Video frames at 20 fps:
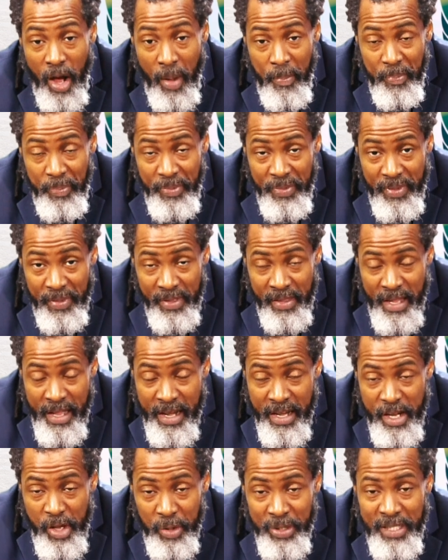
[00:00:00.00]
up
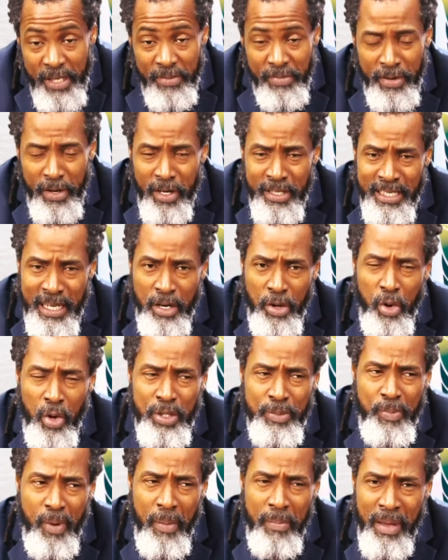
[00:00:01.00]
in the esophagus and
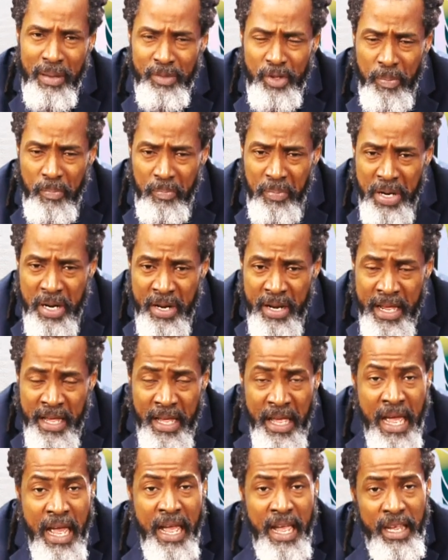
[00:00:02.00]
cause problems with
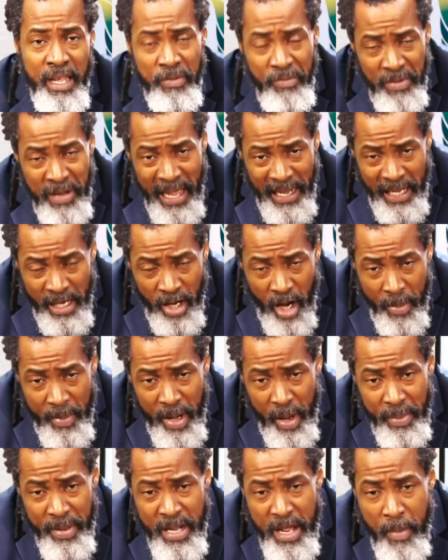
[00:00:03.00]
burning. You can feel like it coming
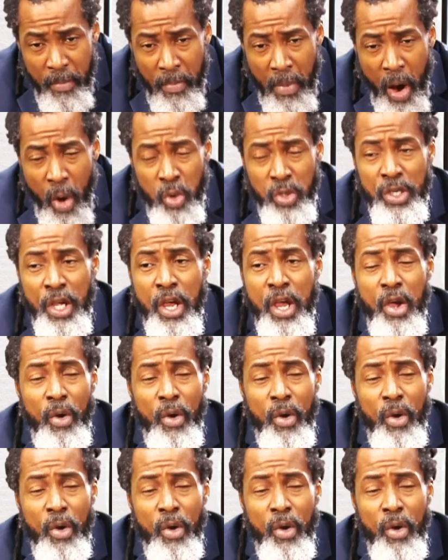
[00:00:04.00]
up in your mouth.